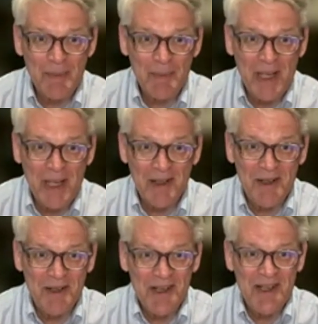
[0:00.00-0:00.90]

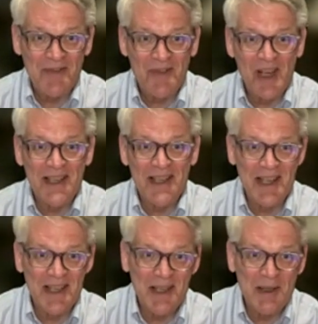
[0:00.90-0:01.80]
Pierre's
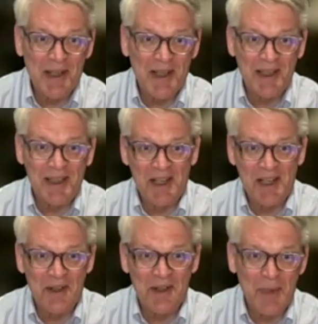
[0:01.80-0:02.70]
fiance's
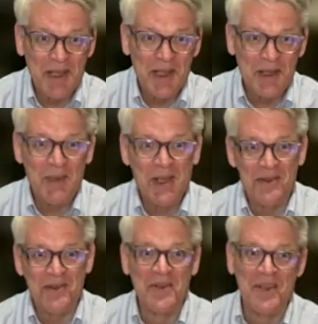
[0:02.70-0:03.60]
collection of Pez
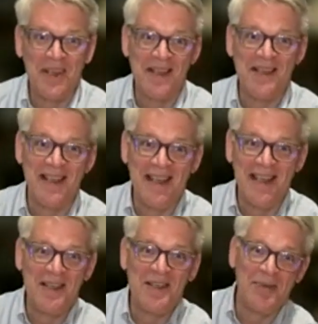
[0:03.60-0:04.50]
dispensers and things like
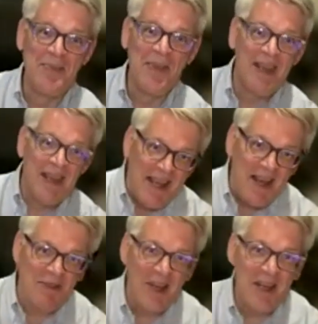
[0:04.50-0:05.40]
that. So
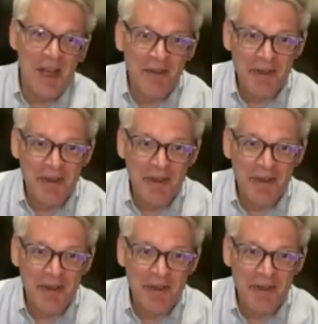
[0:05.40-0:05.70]
every